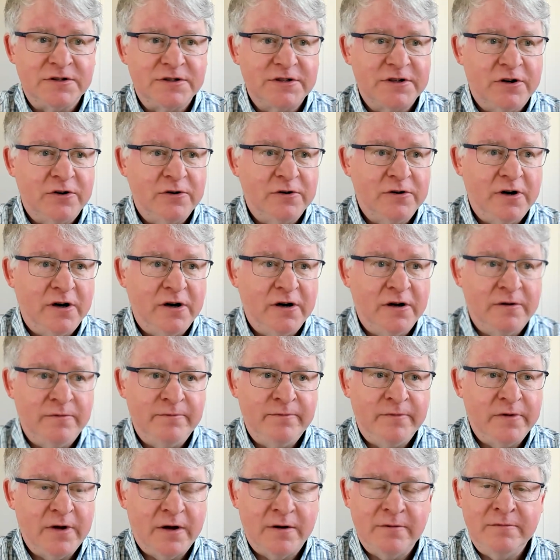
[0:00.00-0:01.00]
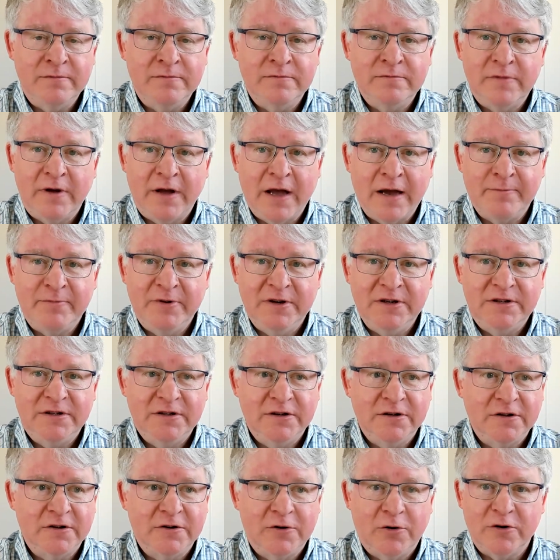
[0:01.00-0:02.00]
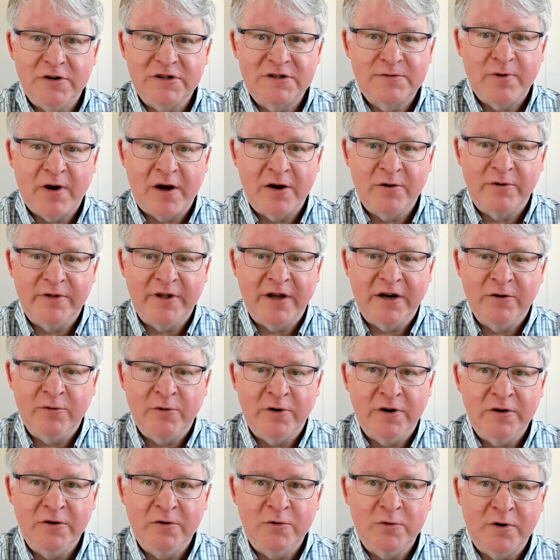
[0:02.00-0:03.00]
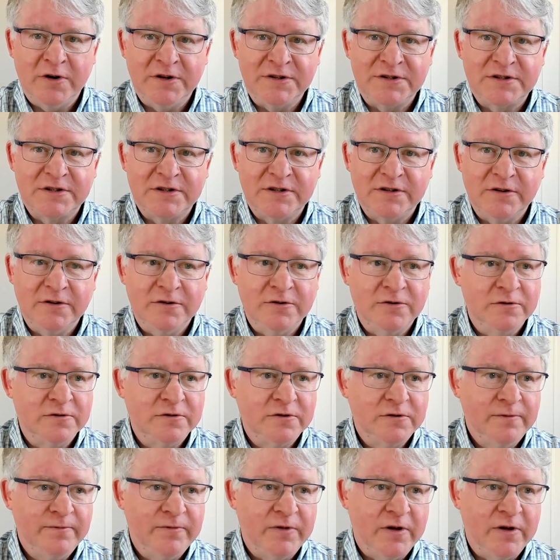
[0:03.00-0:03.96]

So I'm happy to correspond with anyone who wants to